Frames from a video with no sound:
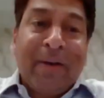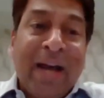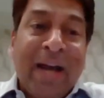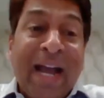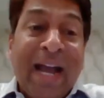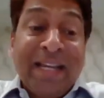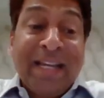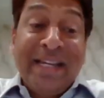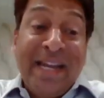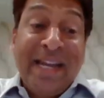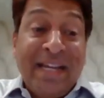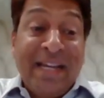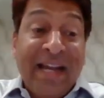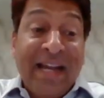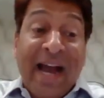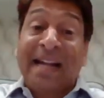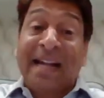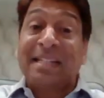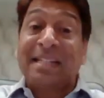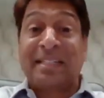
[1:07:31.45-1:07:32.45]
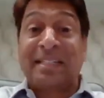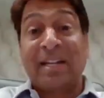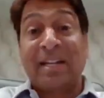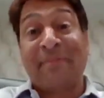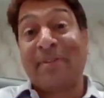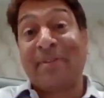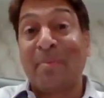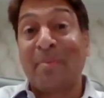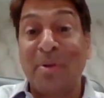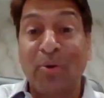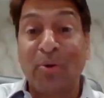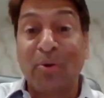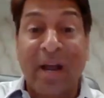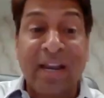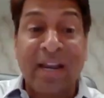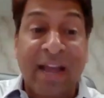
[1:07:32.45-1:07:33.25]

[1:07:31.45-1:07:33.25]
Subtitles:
Now I need answer from you,